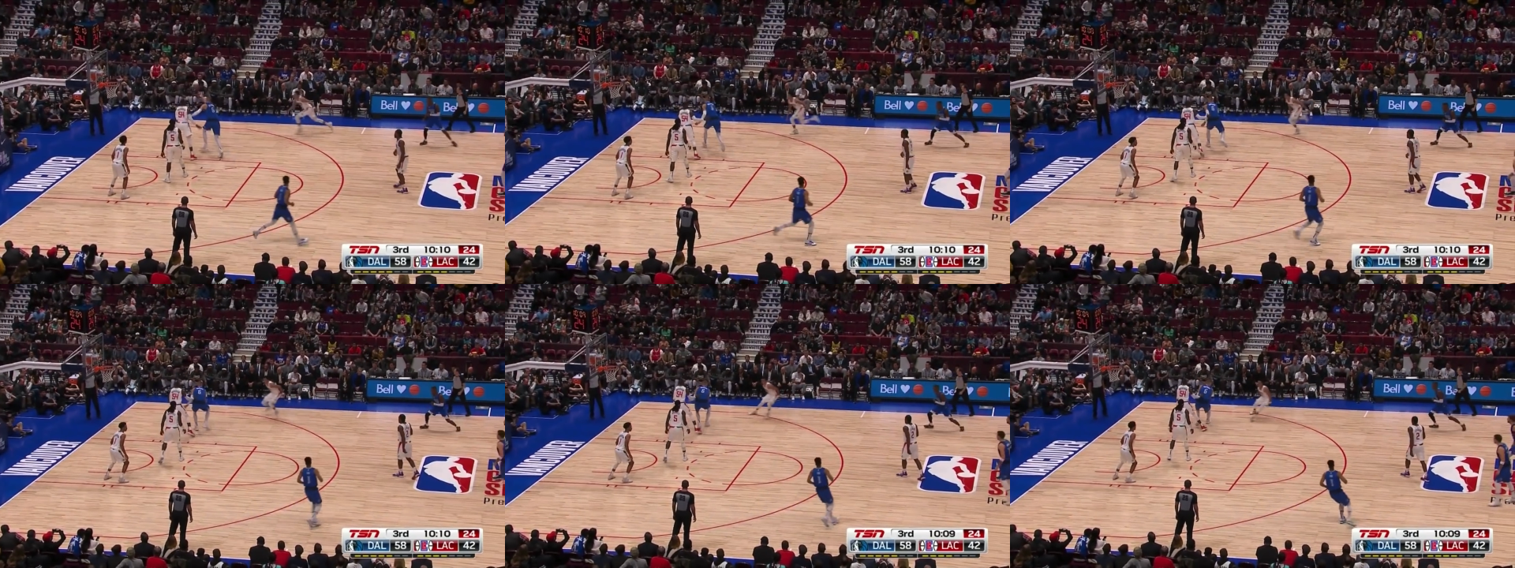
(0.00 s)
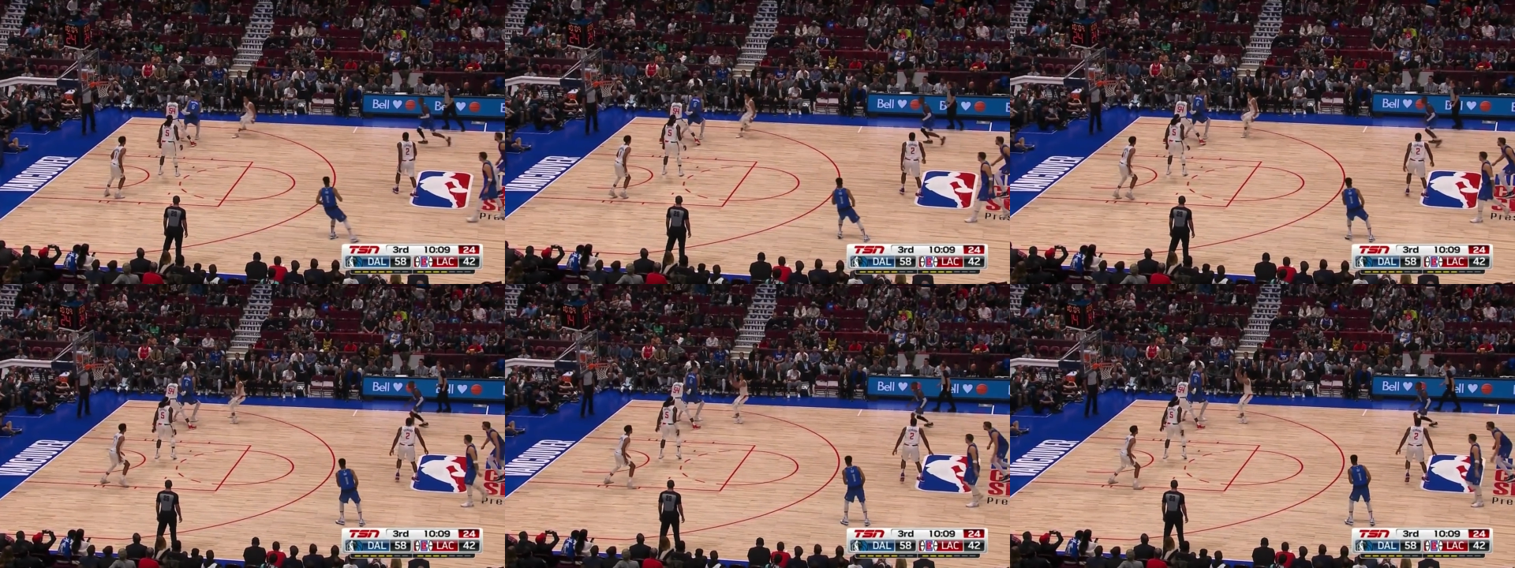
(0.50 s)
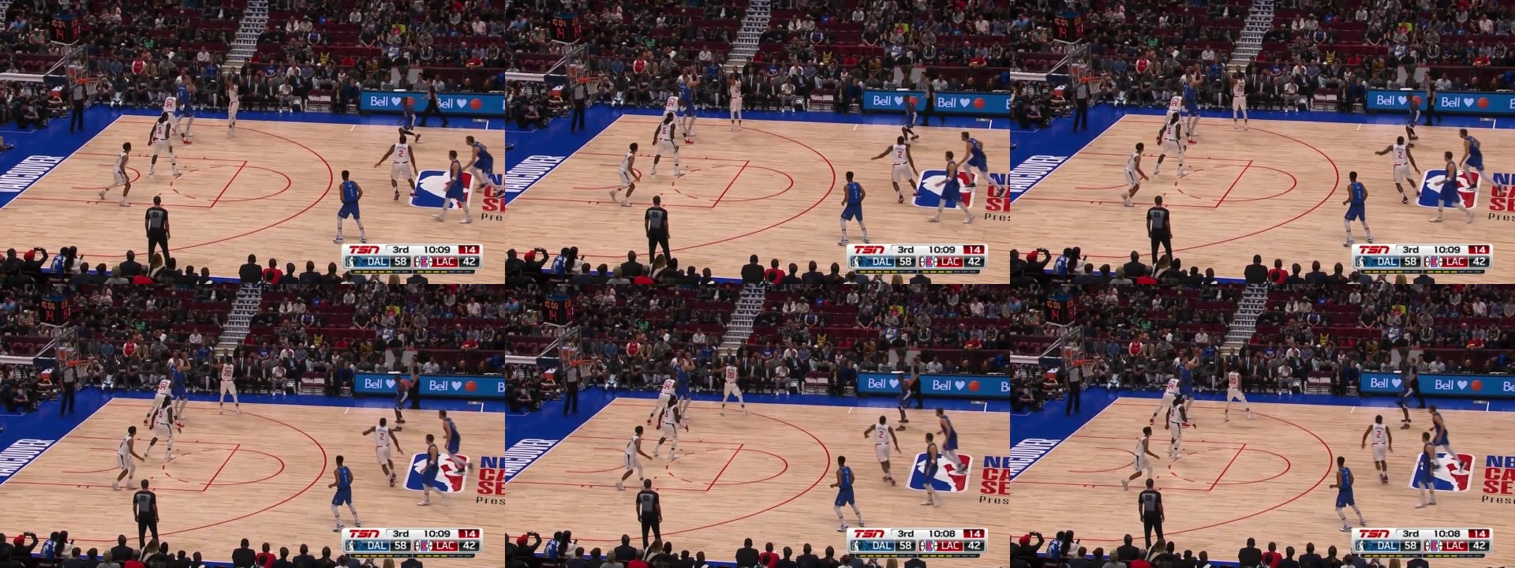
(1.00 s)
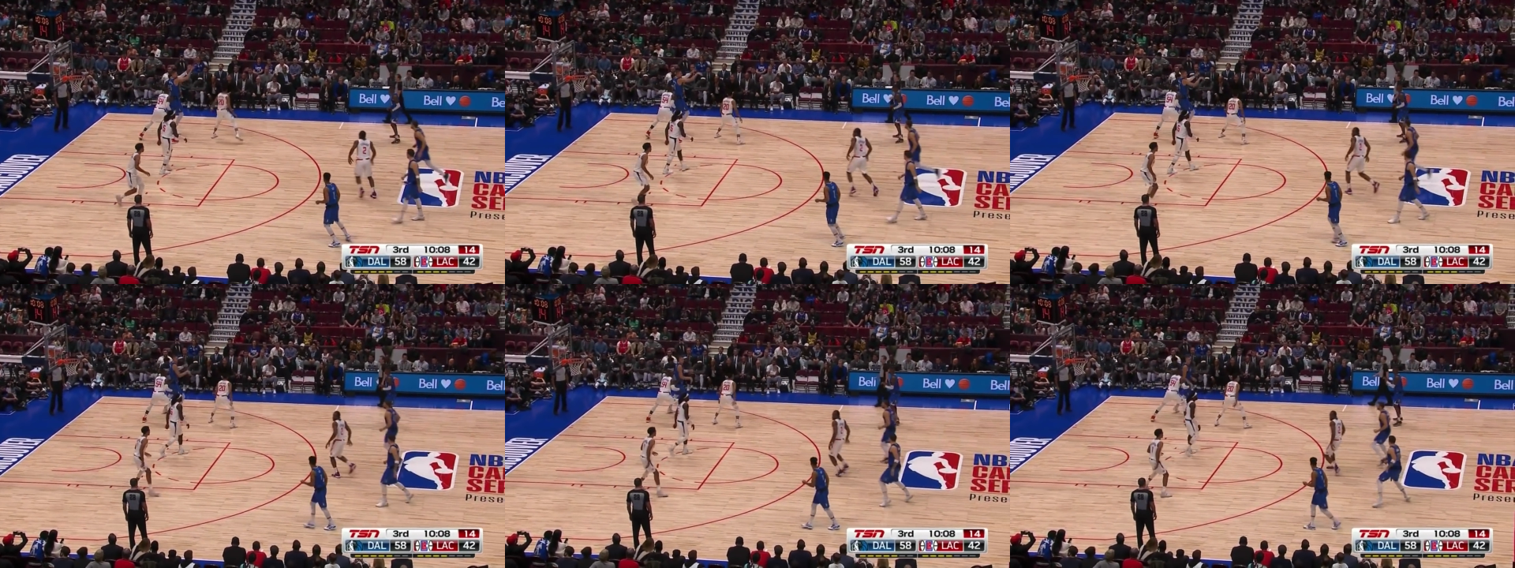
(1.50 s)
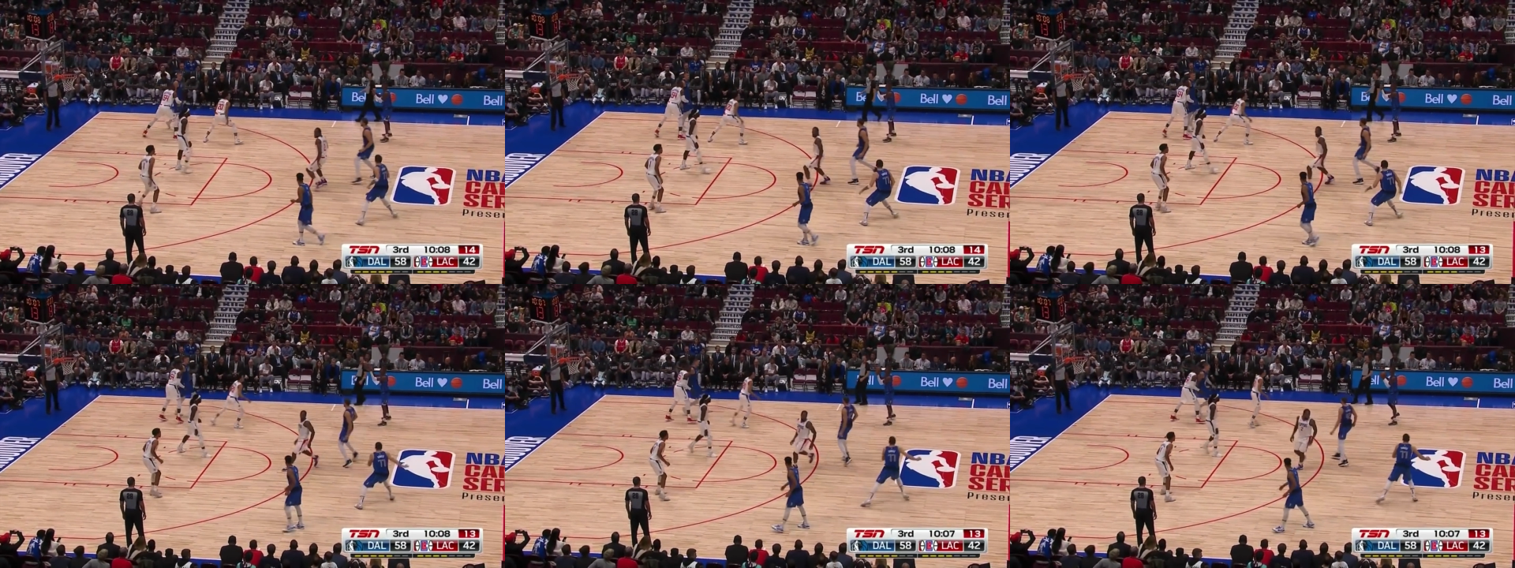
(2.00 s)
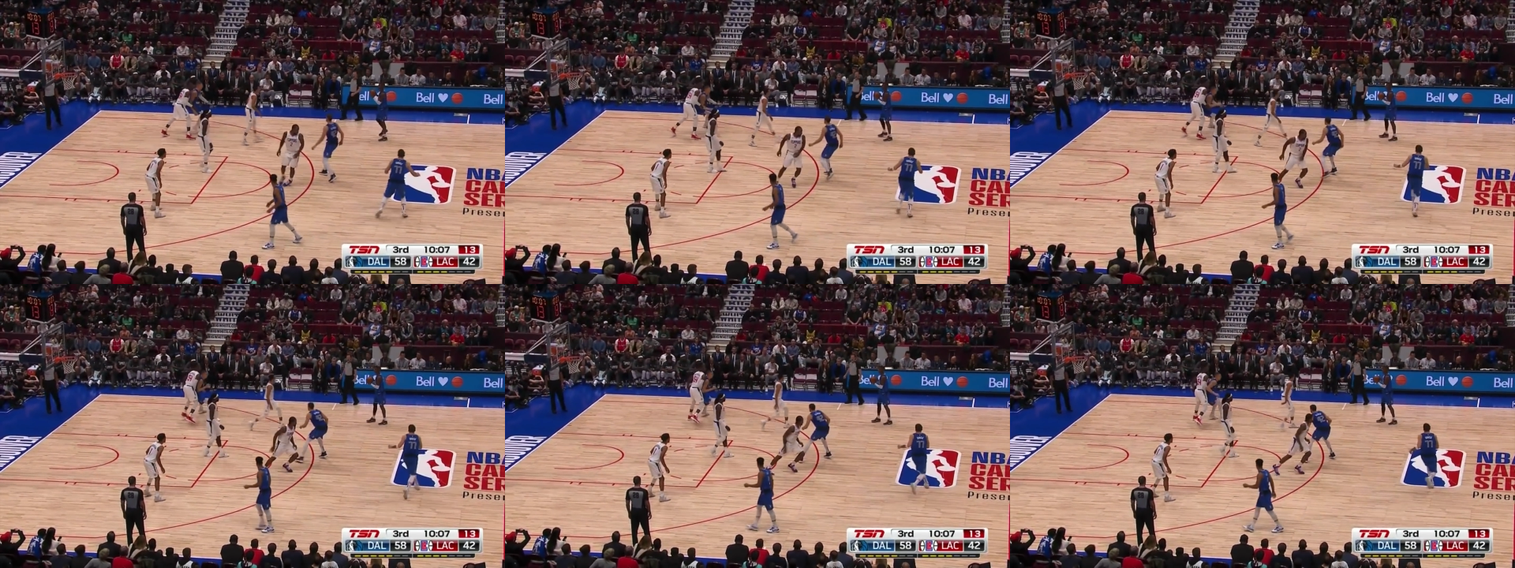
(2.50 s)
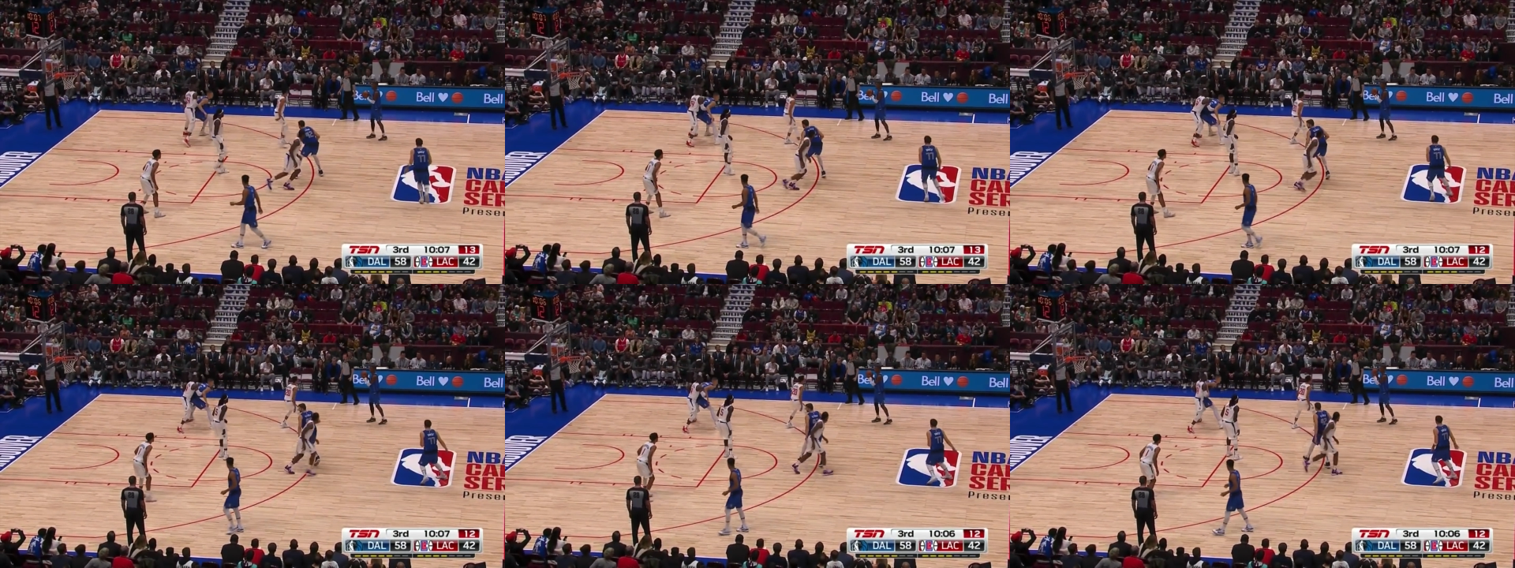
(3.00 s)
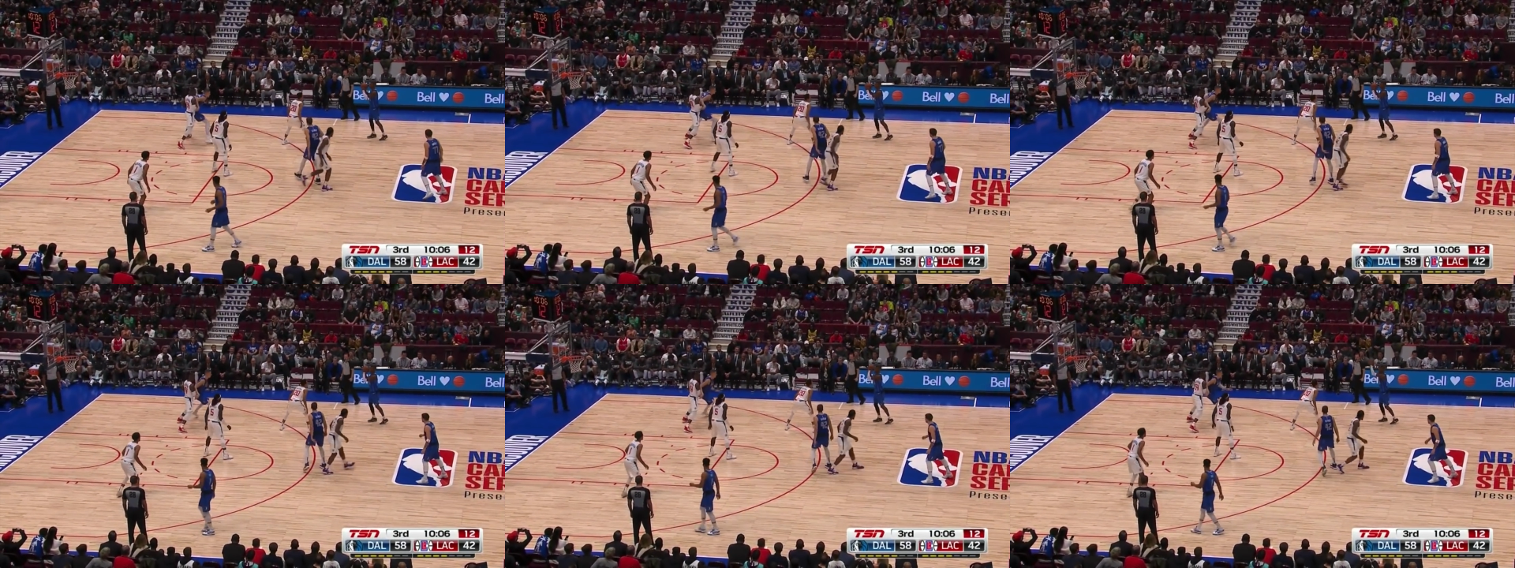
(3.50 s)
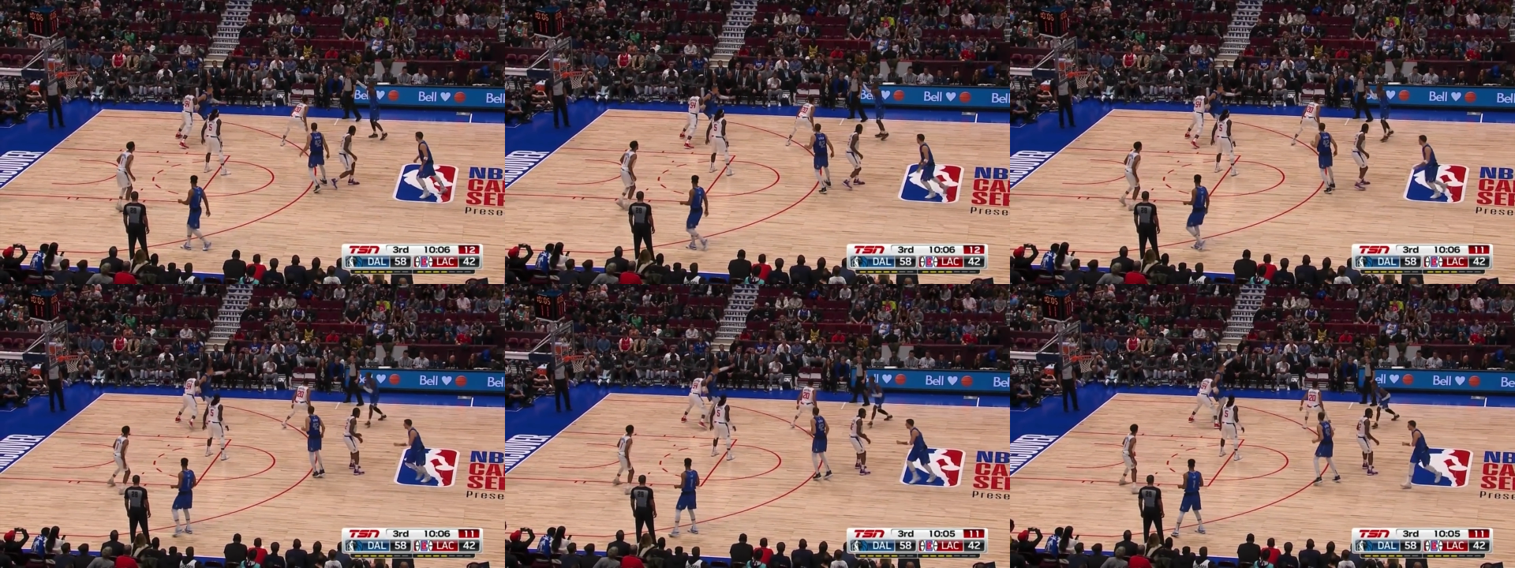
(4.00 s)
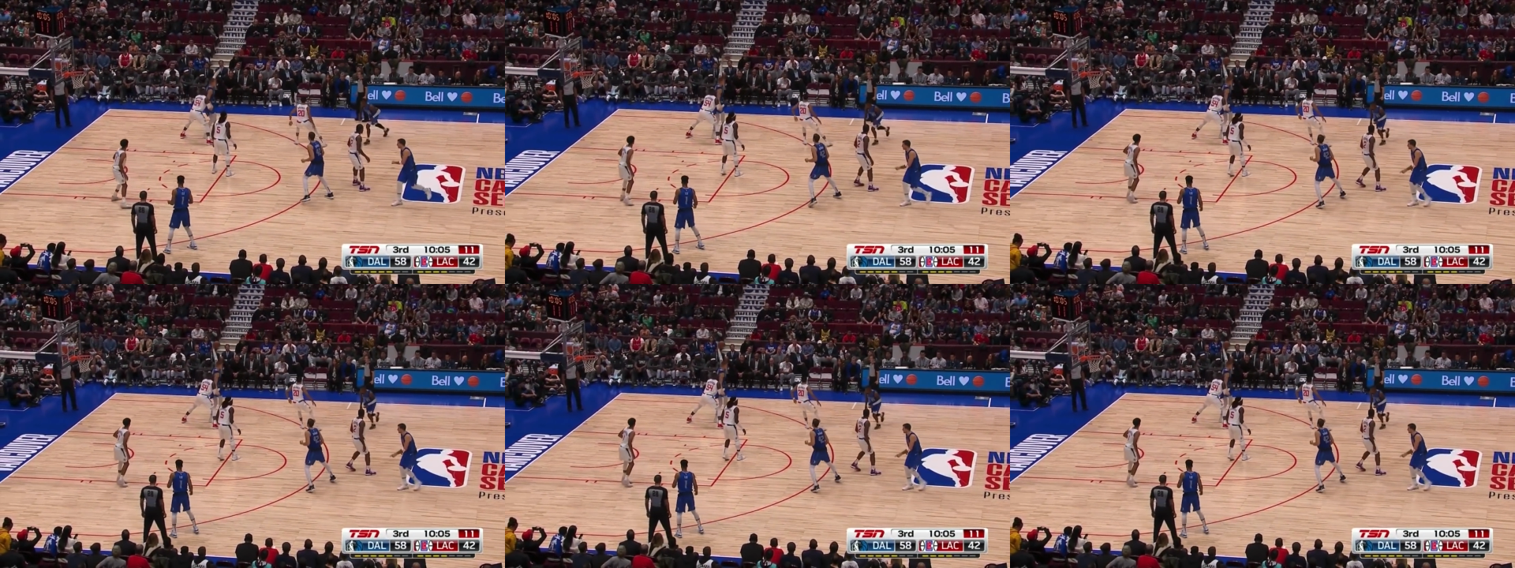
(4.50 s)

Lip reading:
[unreadable: no face in view]